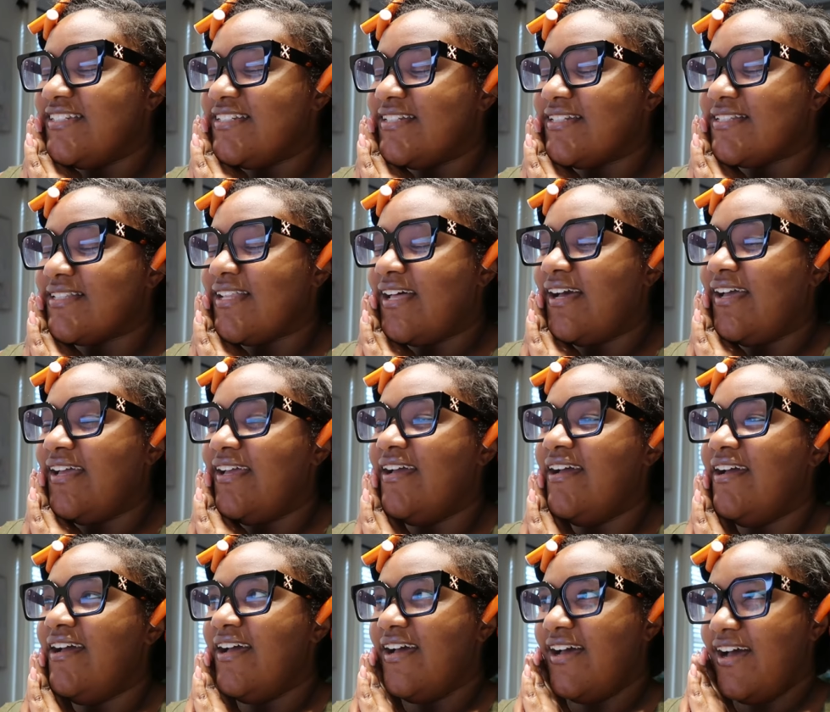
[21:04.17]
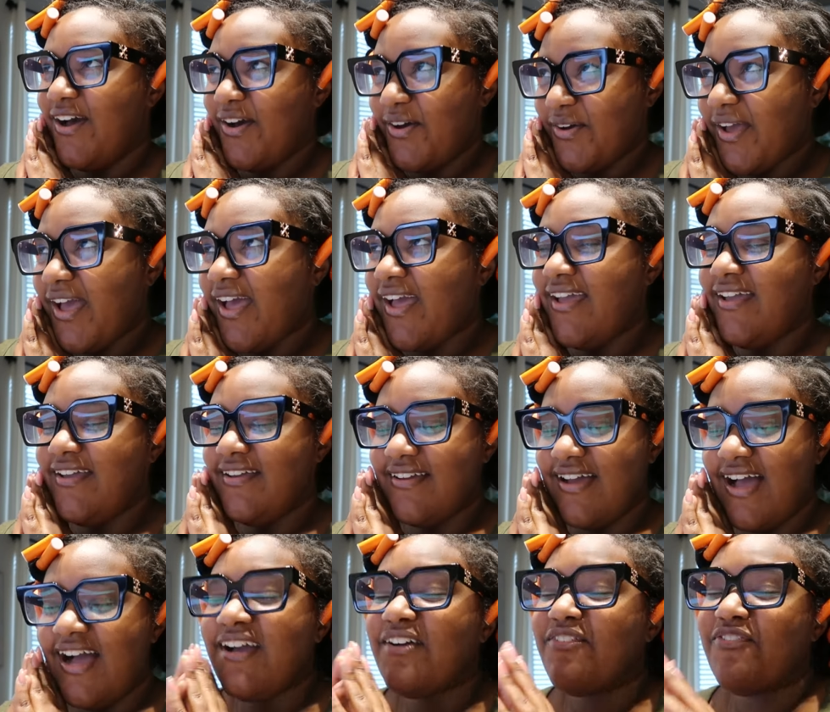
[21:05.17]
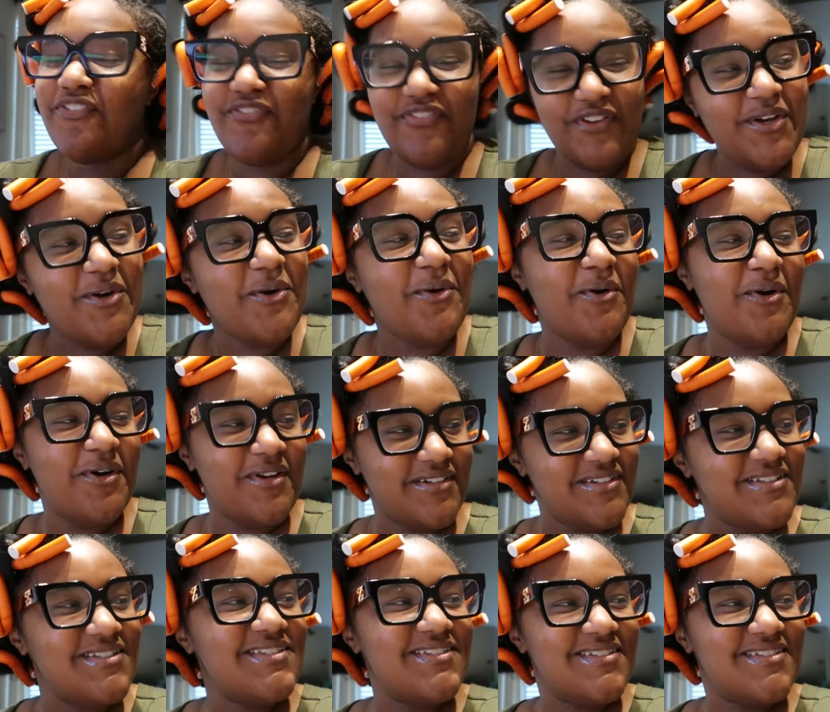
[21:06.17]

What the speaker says: it's just like, okay, I can fulfill orders.